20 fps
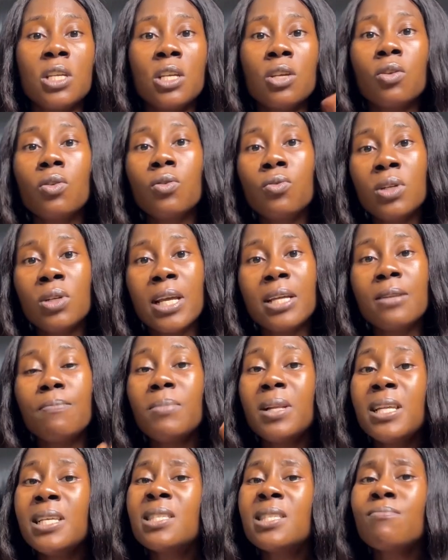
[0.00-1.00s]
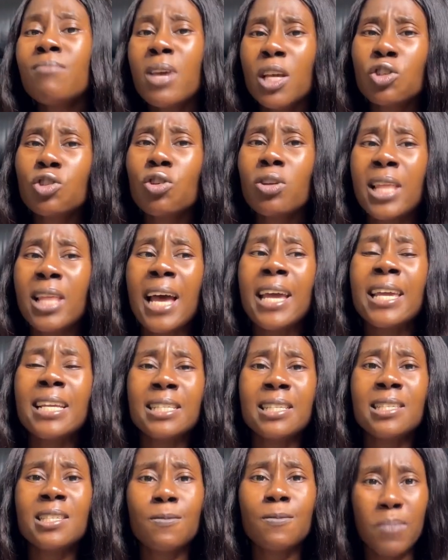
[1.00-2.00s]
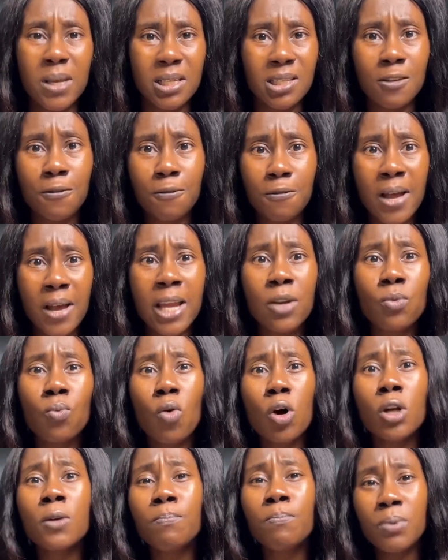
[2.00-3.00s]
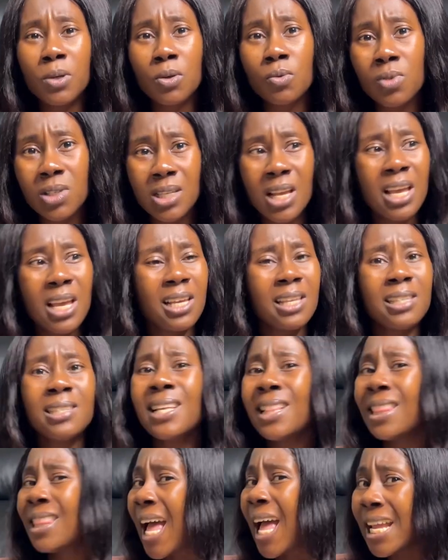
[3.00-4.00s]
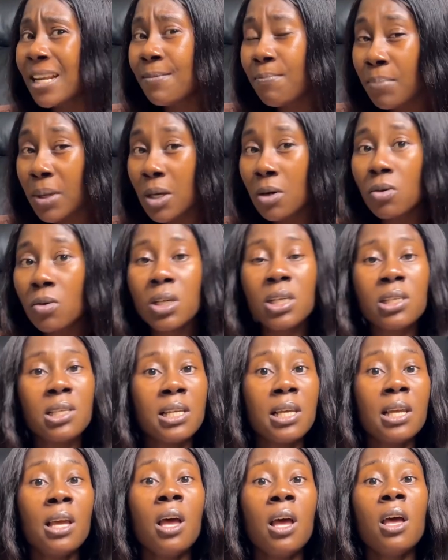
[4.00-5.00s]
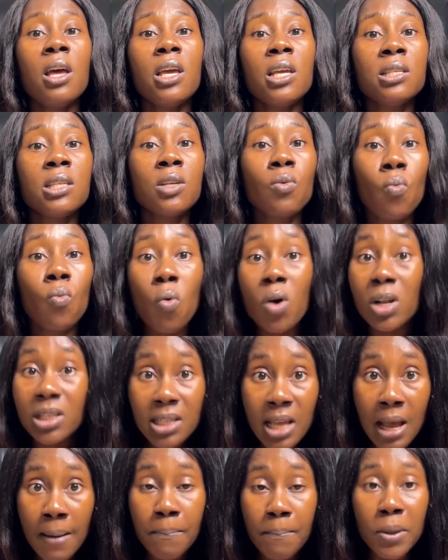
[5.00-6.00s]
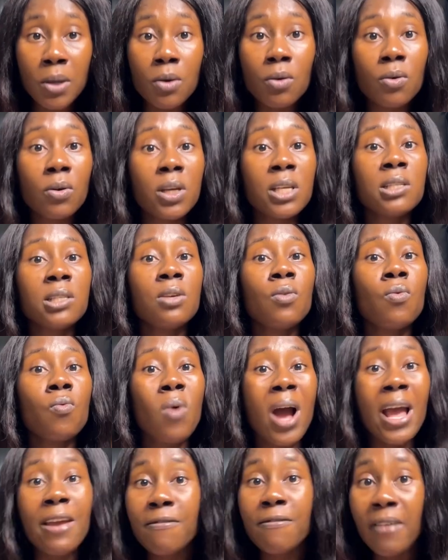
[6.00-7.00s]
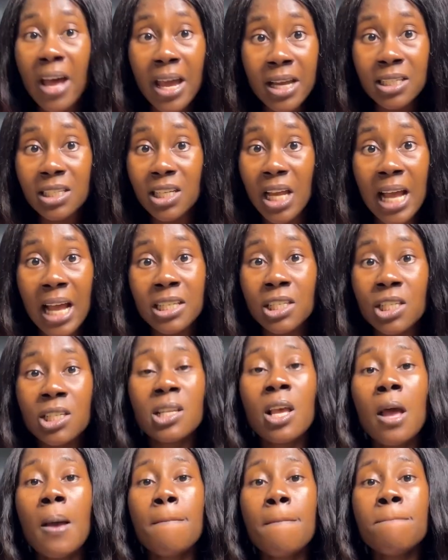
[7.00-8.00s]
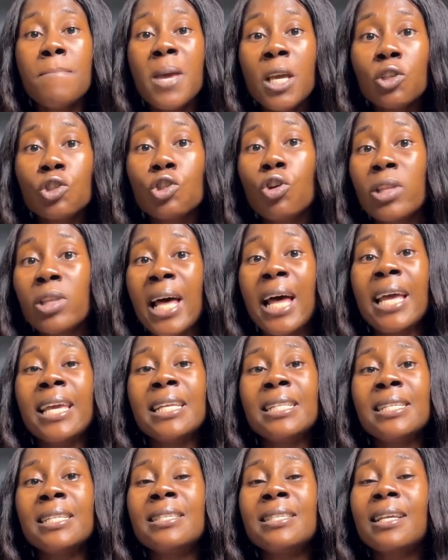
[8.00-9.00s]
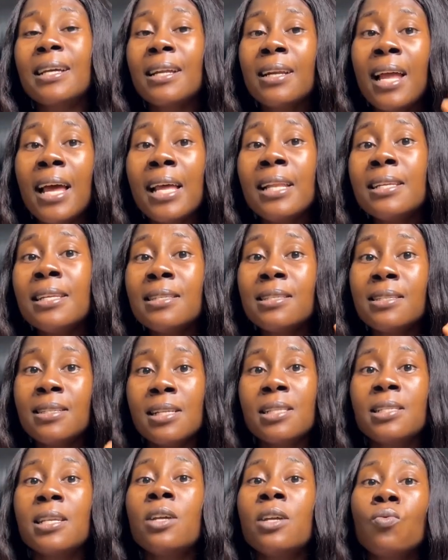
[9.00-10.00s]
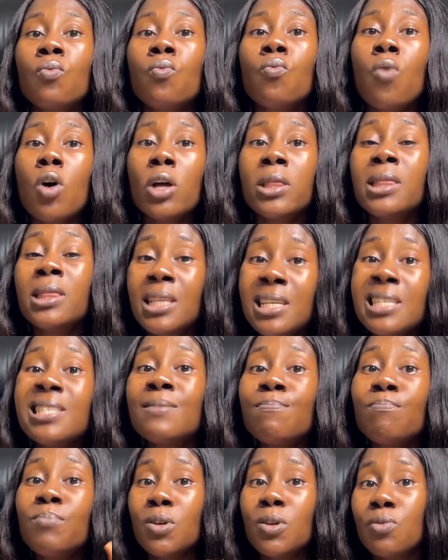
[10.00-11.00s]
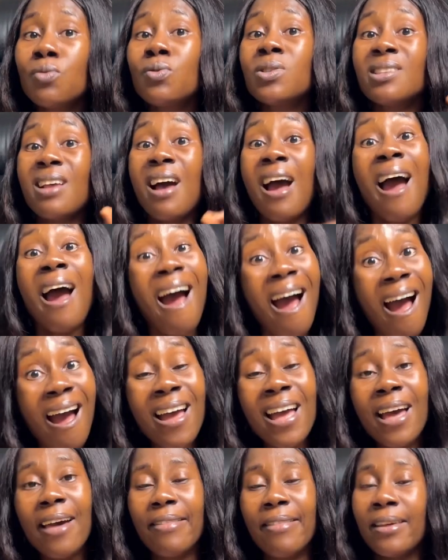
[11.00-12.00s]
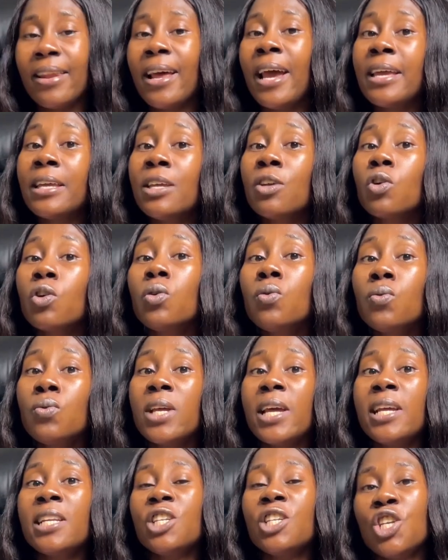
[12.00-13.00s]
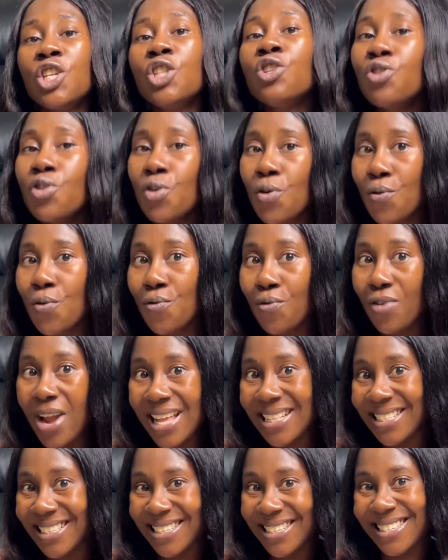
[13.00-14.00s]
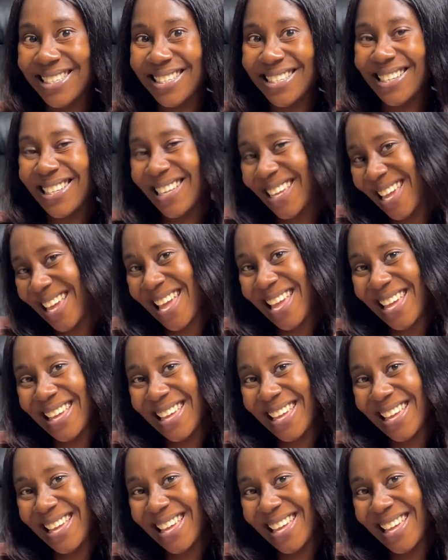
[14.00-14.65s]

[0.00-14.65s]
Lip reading: included, please make sure that it is specified what bills. Is it light bill? Is it water bill? Is it Wi-Fi charges? Make sure that it is clearly stated what these bills are that are included in your rent. Okay?